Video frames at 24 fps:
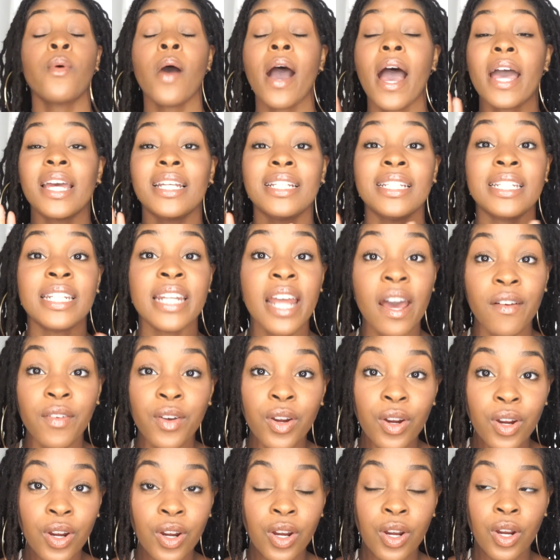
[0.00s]
I
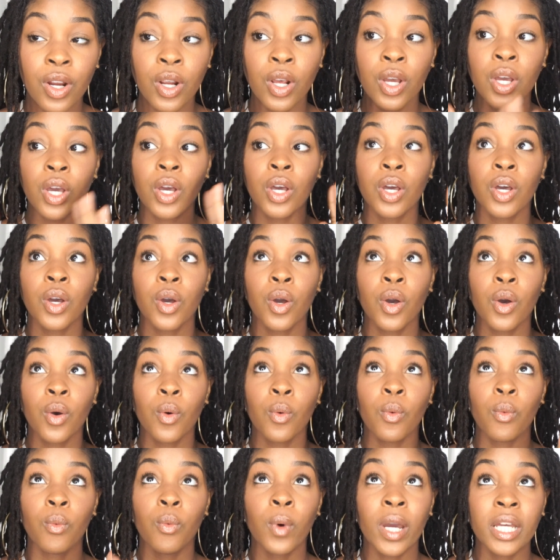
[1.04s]
never
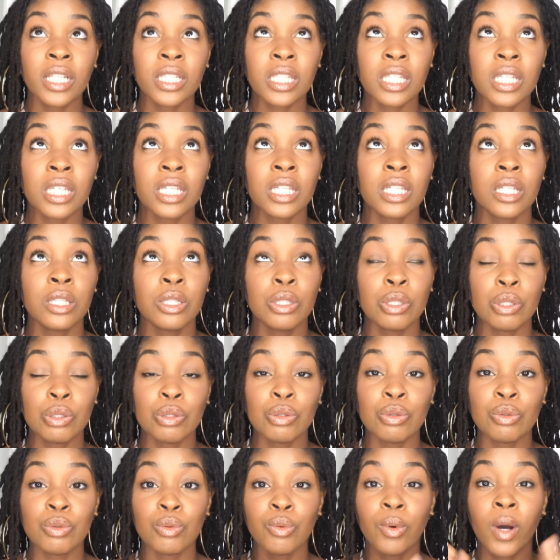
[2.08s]
went
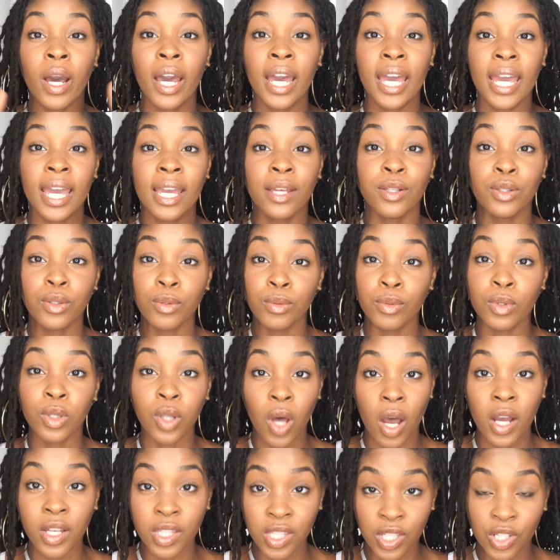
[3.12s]
to a
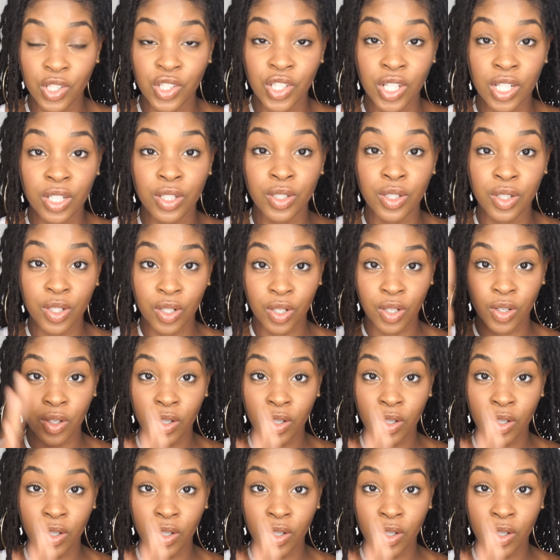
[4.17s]
loctician